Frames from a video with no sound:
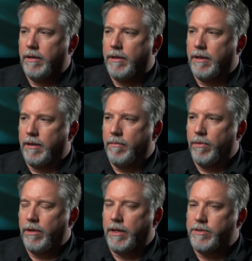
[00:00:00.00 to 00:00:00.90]
Um,
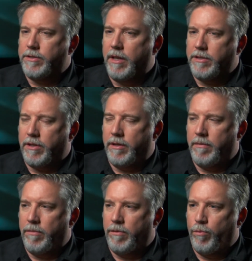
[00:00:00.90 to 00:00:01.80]
it's it's a
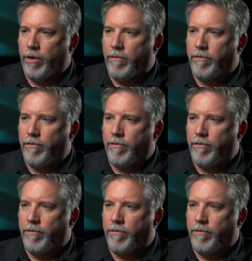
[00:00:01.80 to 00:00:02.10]
it, we've